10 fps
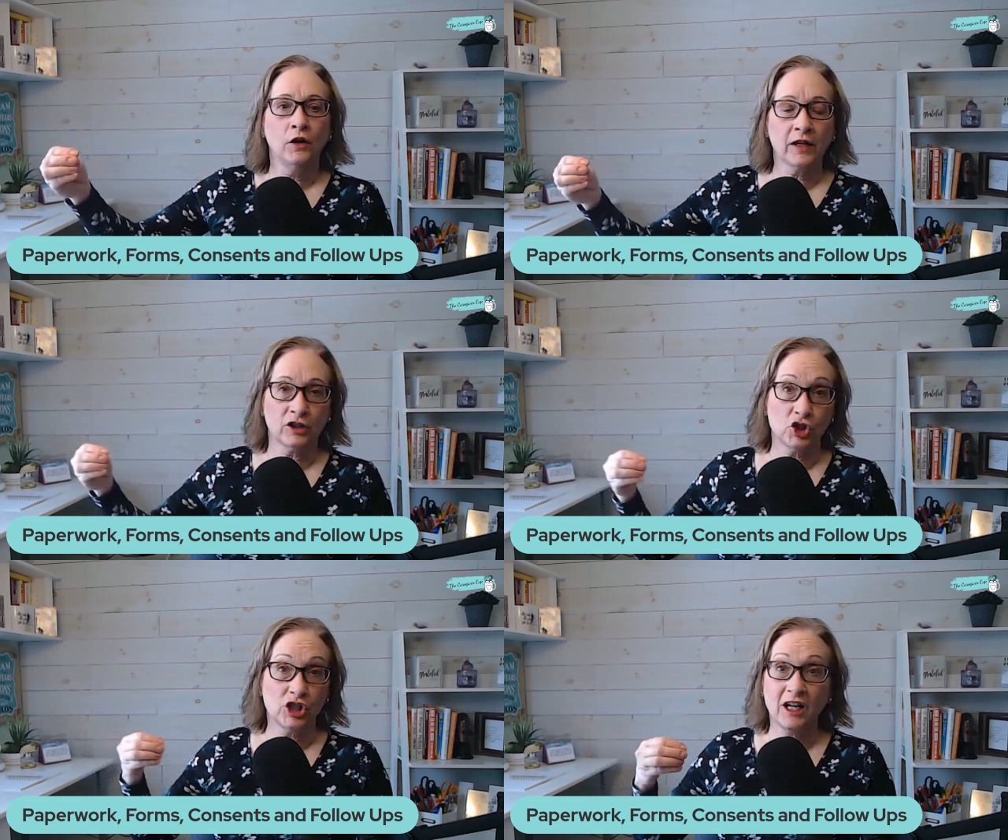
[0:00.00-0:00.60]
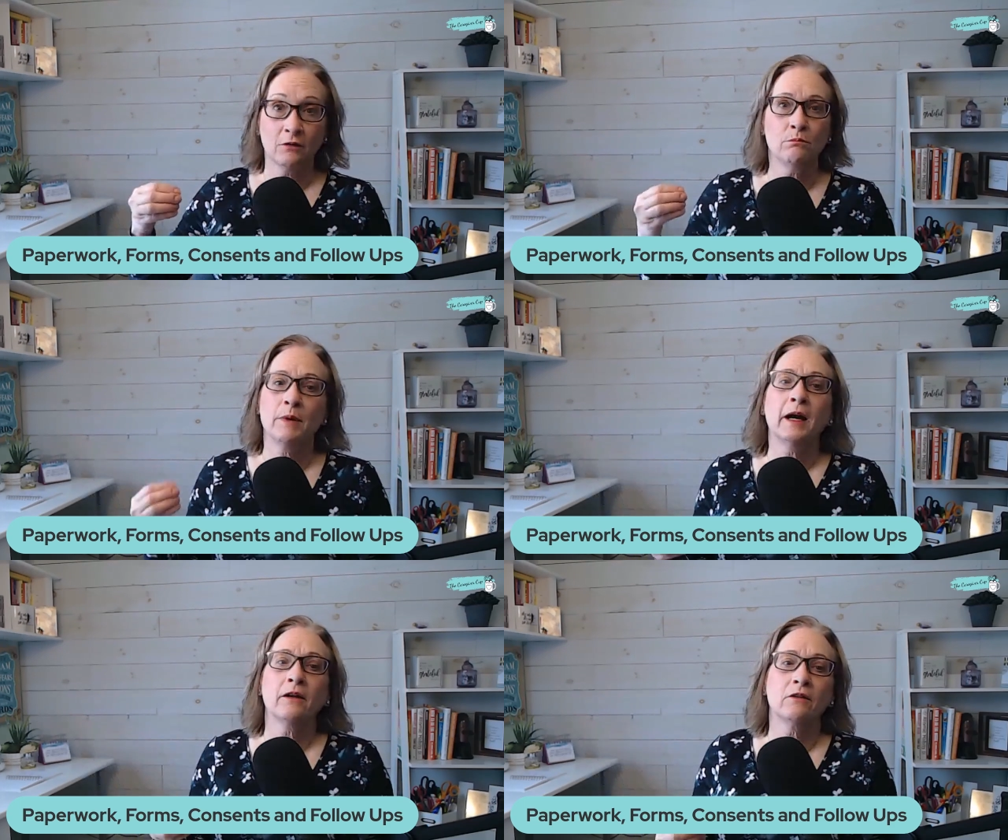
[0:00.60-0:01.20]
that she had
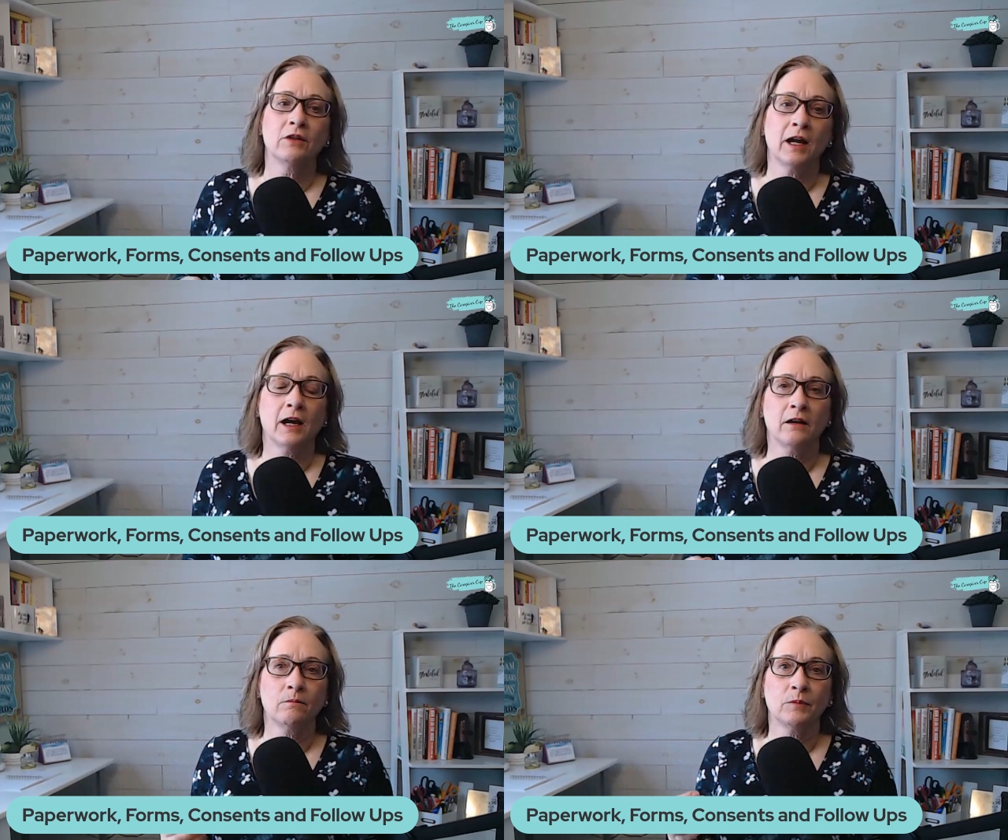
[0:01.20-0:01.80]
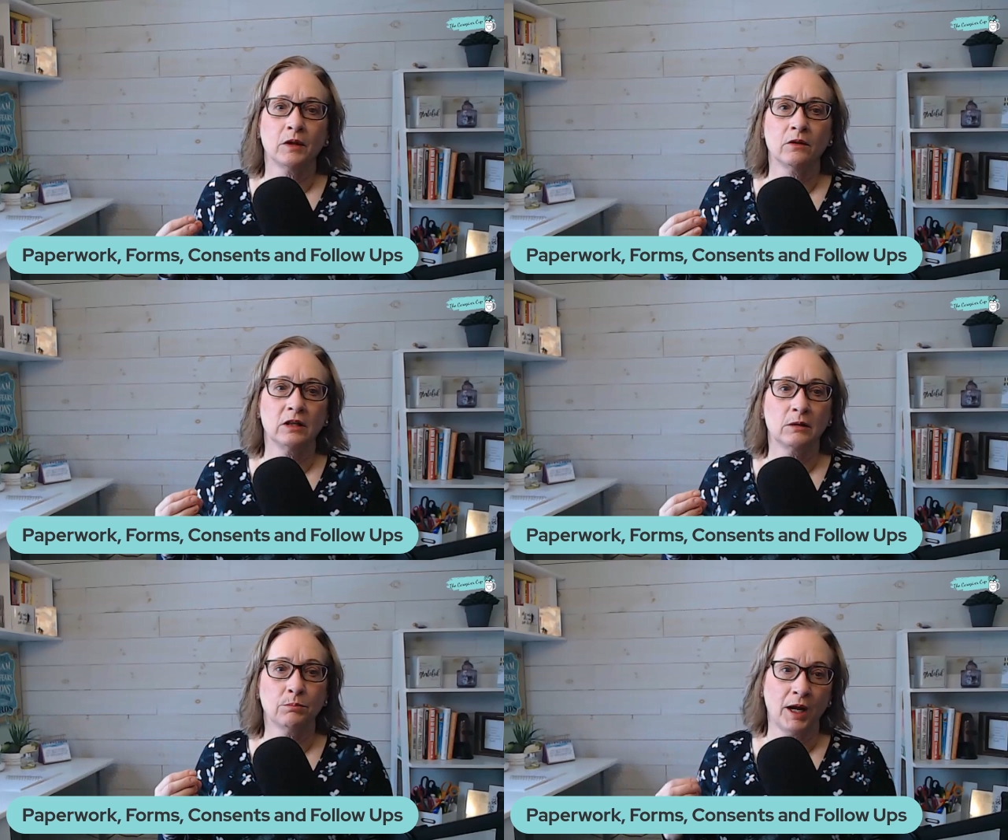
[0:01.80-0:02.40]
met that
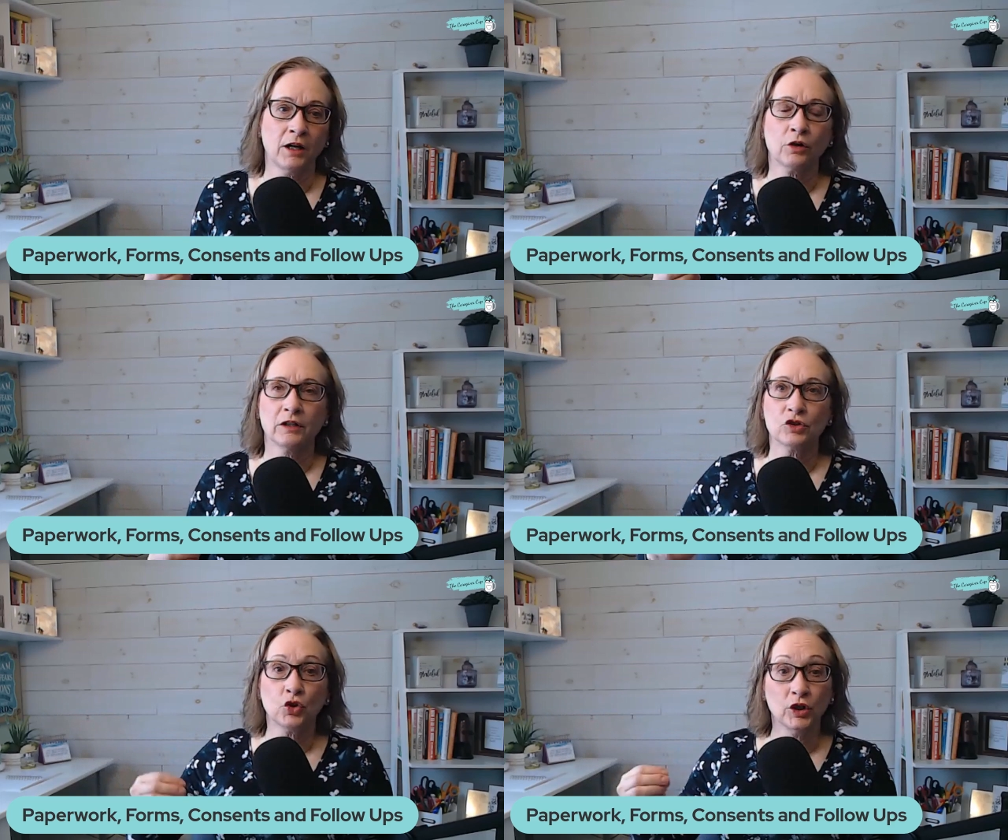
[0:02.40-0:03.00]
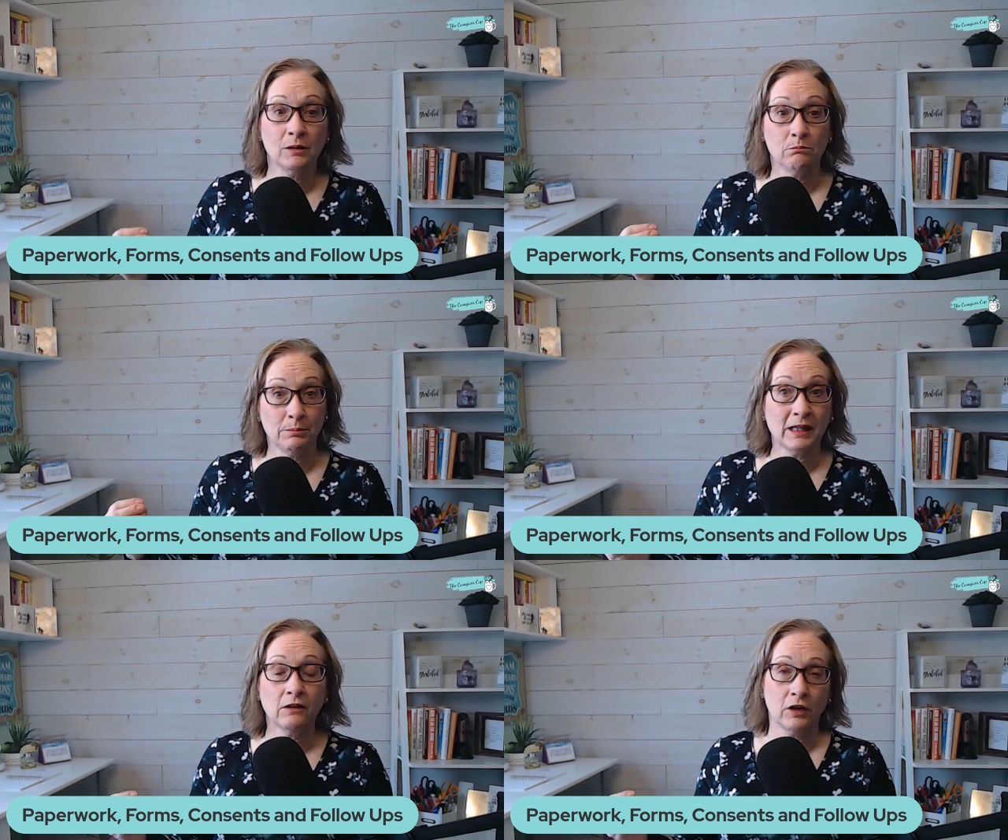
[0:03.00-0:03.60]
the parents couldn't
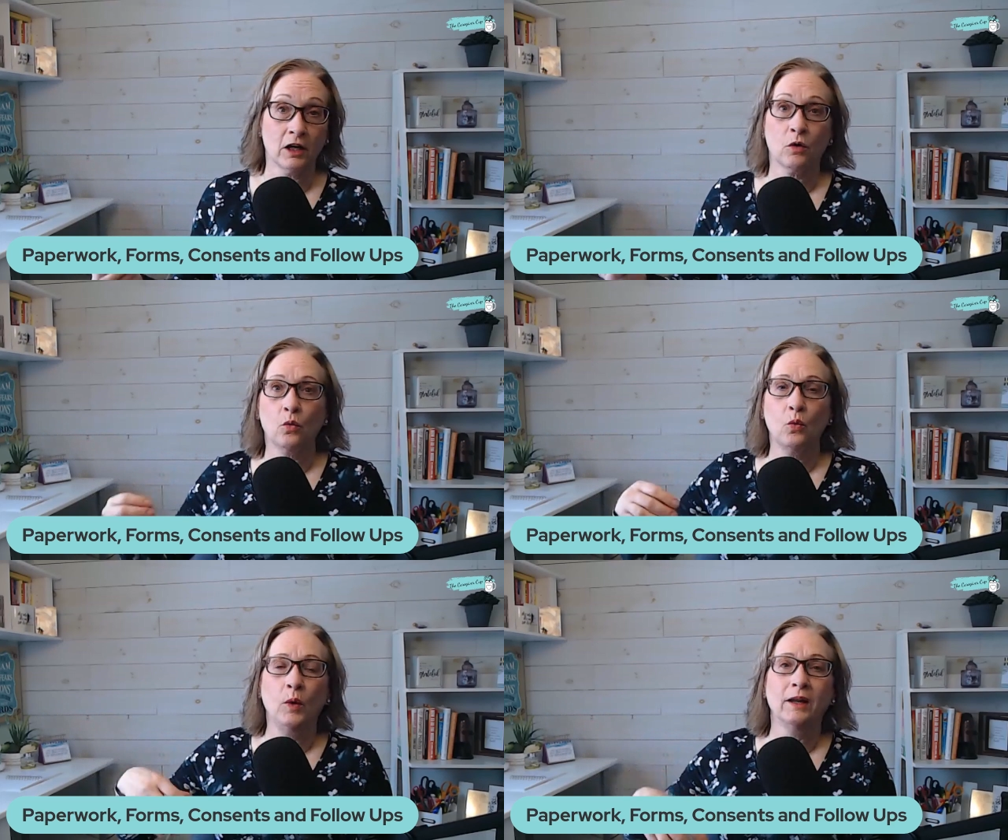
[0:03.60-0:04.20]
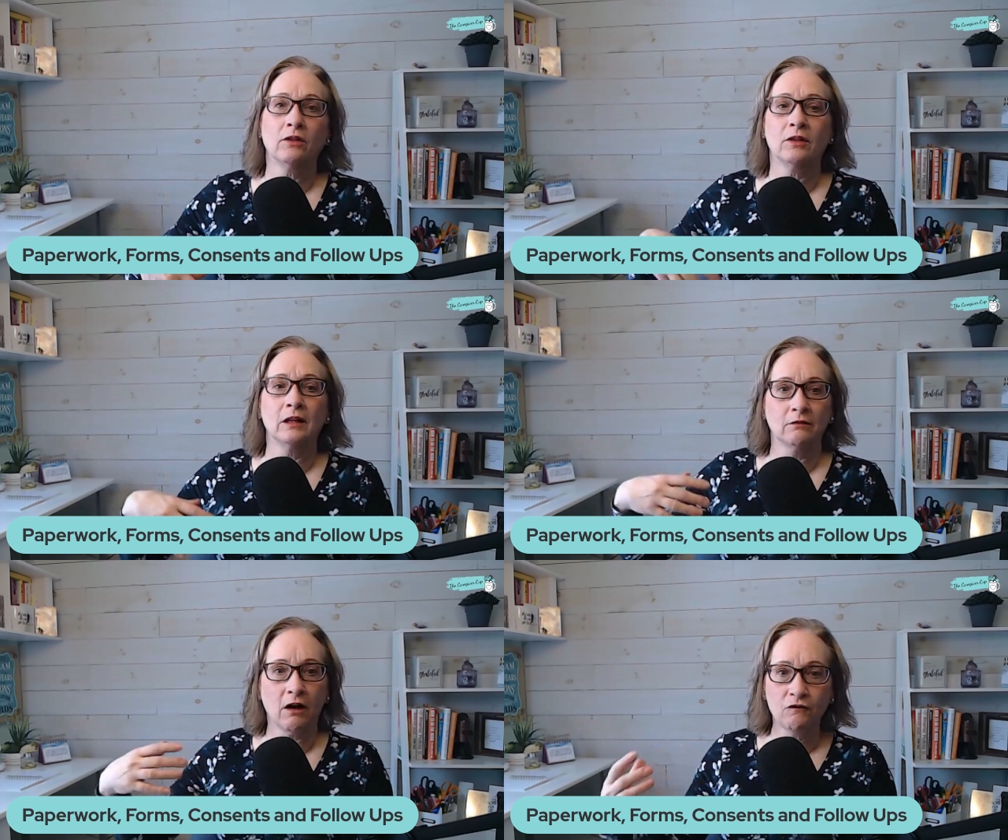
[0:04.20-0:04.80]
be there with
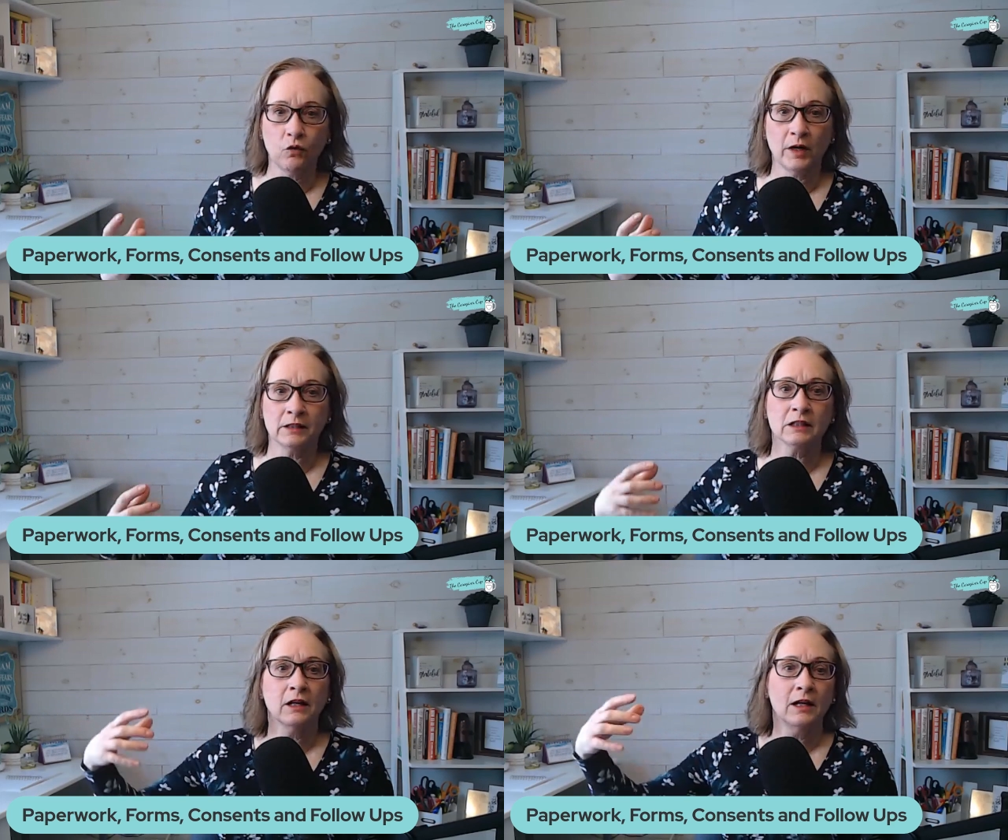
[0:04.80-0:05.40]
the loved ones